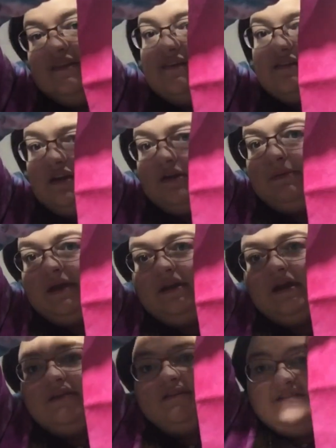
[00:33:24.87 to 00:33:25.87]
is going to be
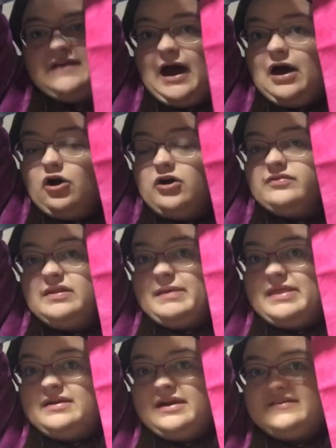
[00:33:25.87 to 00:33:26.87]
another start, hopefully by
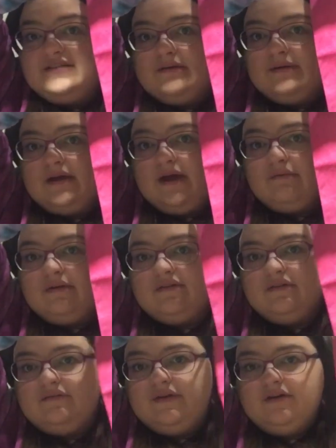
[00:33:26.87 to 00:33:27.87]
the next time I come into
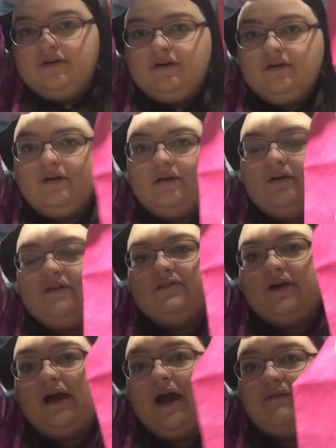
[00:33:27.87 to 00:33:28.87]
the video. So I have a